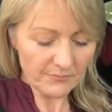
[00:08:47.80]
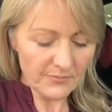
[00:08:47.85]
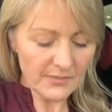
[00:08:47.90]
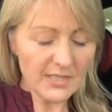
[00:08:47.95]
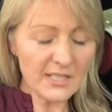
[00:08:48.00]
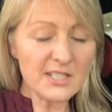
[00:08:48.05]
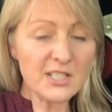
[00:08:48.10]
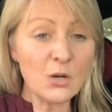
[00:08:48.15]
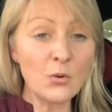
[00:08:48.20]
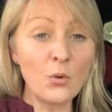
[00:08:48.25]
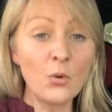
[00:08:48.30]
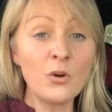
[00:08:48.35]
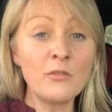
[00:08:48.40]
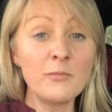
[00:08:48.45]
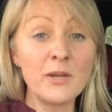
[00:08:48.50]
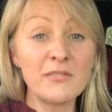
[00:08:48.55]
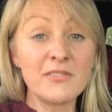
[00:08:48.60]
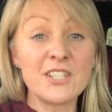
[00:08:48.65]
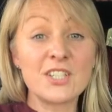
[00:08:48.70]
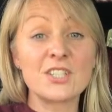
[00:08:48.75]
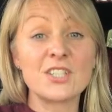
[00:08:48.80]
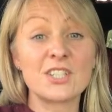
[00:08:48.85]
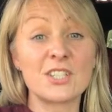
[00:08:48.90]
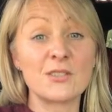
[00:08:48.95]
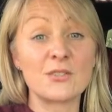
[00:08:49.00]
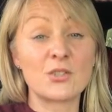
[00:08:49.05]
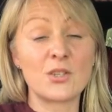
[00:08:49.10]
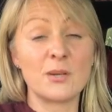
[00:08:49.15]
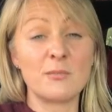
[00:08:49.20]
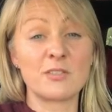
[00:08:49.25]
So all of my visions
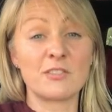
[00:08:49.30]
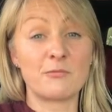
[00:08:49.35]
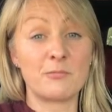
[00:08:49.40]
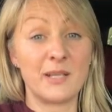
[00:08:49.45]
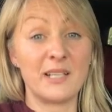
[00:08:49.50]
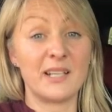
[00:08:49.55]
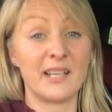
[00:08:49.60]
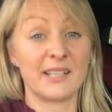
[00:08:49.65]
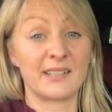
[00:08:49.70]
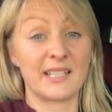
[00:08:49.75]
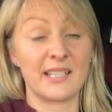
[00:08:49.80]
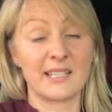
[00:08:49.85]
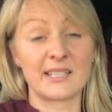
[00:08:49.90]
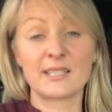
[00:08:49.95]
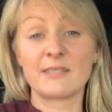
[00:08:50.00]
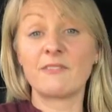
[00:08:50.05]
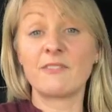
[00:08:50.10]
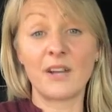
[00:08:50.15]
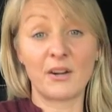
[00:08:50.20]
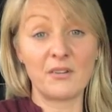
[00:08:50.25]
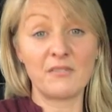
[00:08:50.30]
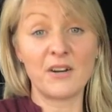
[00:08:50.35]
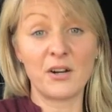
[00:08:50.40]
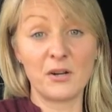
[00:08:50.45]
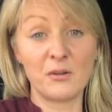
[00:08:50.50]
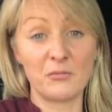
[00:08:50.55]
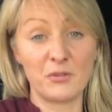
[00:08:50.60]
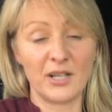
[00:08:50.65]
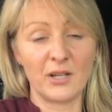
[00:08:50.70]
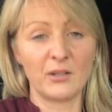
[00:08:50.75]
and dreams have been like this, very,
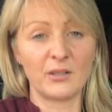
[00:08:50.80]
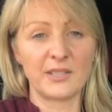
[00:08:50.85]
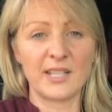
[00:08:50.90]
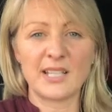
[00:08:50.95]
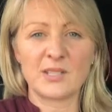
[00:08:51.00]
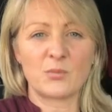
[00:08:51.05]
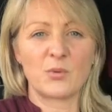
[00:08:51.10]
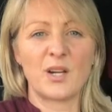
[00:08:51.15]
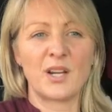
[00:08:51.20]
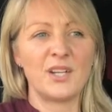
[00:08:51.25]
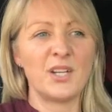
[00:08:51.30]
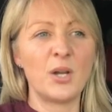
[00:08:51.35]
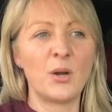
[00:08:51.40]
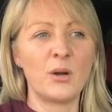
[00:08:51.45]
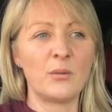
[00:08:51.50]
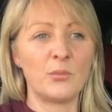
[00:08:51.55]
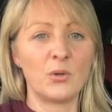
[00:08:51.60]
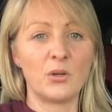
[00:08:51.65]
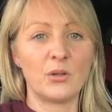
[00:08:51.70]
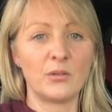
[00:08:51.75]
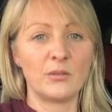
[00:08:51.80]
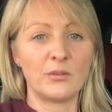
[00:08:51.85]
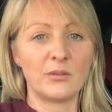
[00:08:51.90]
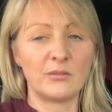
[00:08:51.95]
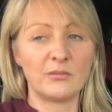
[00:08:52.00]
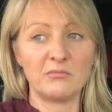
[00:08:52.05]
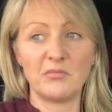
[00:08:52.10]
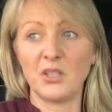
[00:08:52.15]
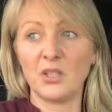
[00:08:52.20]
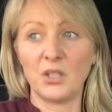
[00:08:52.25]
very real, and that's why I know I'm not,
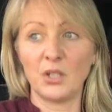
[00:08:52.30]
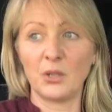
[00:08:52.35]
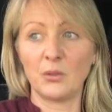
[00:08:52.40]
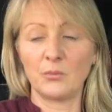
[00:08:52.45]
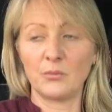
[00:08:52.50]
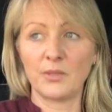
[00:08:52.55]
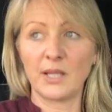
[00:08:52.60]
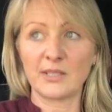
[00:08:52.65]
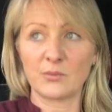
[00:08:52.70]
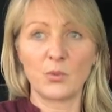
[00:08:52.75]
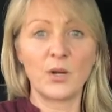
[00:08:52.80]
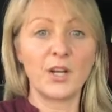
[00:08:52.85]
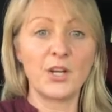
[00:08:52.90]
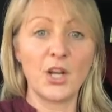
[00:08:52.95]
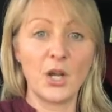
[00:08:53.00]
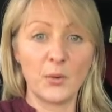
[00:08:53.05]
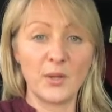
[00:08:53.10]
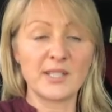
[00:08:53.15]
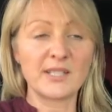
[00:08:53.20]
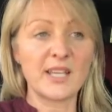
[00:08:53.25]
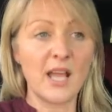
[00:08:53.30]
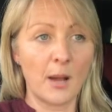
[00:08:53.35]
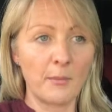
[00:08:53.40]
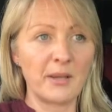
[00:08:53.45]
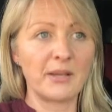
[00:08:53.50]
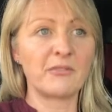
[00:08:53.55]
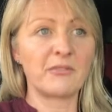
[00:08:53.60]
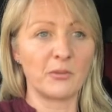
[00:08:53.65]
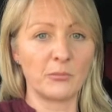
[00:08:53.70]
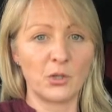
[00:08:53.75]
you know, that's why I know it's
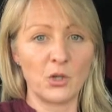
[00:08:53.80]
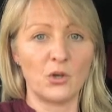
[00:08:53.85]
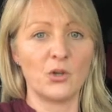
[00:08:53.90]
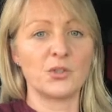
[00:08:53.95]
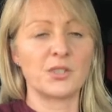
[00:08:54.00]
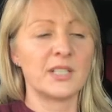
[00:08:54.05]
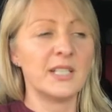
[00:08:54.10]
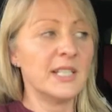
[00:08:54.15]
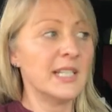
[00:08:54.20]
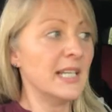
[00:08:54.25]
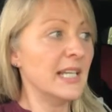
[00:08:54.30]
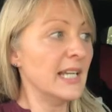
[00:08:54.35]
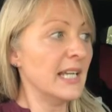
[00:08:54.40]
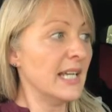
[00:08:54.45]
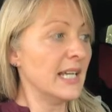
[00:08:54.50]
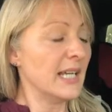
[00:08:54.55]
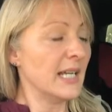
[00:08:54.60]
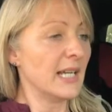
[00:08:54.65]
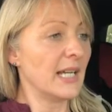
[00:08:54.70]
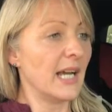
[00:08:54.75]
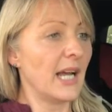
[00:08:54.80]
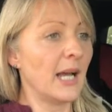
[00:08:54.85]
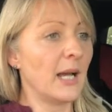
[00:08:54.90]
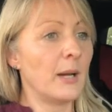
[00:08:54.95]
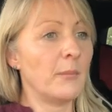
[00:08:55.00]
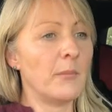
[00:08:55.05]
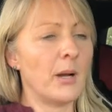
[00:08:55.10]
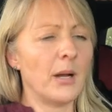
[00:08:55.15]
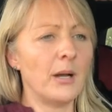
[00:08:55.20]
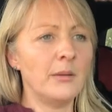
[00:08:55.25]
coming from God.
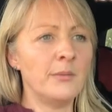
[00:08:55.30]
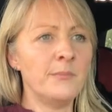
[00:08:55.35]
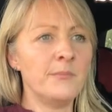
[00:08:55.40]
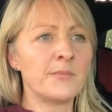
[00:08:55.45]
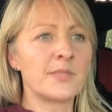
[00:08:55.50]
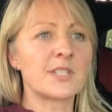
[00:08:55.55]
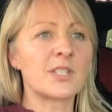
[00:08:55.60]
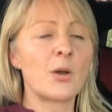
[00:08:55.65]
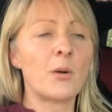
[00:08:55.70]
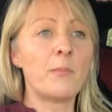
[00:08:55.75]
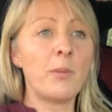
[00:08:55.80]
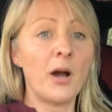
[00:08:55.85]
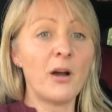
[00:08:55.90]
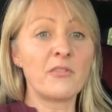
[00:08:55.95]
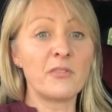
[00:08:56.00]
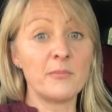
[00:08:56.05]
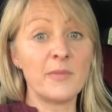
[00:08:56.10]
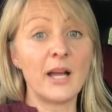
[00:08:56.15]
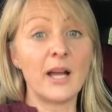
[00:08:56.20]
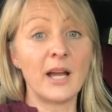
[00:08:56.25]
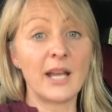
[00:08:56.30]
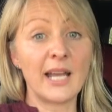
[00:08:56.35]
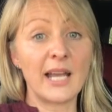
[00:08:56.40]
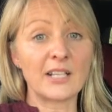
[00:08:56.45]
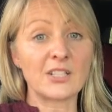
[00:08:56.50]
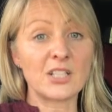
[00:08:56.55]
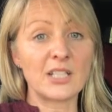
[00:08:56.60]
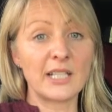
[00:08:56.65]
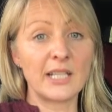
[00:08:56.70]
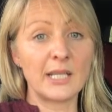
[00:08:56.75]
So apart from that, I
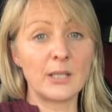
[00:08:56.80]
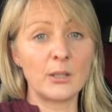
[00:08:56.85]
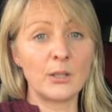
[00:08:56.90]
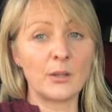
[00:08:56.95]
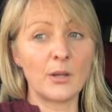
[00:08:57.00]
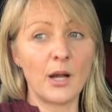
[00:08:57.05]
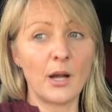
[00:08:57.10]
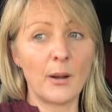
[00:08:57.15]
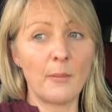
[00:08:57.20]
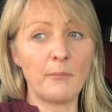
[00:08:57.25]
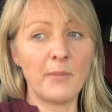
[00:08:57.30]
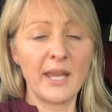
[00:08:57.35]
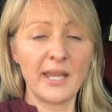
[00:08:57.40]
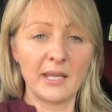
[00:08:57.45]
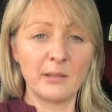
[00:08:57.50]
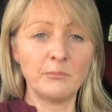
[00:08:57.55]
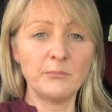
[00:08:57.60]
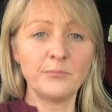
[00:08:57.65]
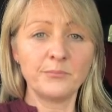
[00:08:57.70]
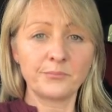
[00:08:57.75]
actually met him,